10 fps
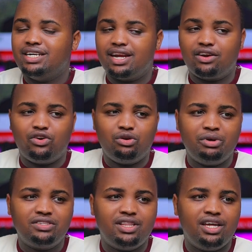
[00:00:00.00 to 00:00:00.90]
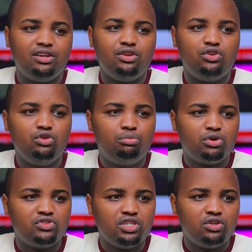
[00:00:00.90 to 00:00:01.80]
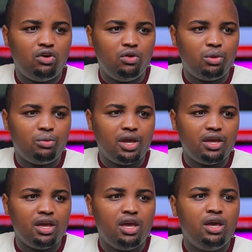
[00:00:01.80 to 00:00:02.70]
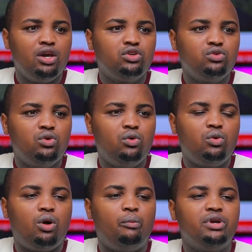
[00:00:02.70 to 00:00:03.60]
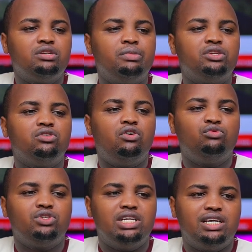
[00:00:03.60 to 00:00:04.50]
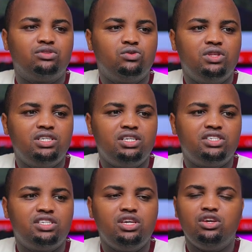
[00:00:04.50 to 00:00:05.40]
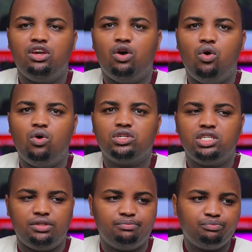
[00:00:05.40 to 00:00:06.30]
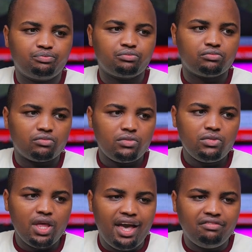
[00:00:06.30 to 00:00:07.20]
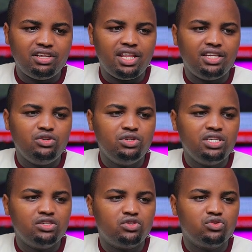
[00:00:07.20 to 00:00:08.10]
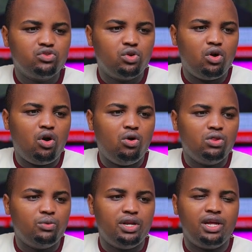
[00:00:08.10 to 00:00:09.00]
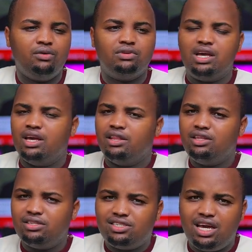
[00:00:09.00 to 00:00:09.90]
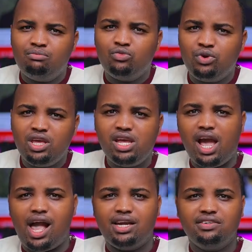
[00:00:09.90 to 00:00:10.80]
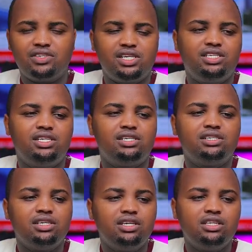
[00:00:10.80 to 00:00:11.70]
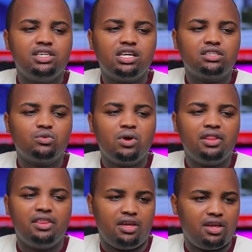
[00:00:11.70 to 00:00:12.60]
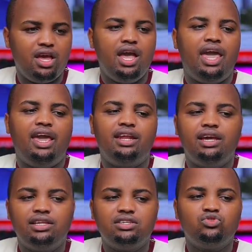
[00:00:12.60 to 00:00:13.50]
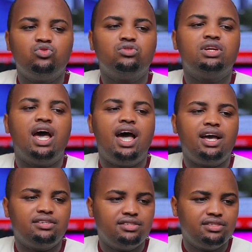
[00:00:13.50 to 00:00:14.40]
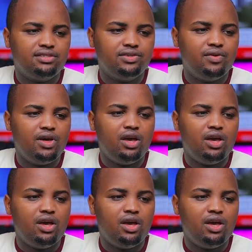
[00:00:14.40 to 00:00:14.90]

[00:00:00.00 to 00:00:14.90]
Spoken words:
data and economics. Then you proceed all the way to commitment of traders. So this is COT. After that, you need to scroll all the way down. This time we are interested in just one thing, and it is known as,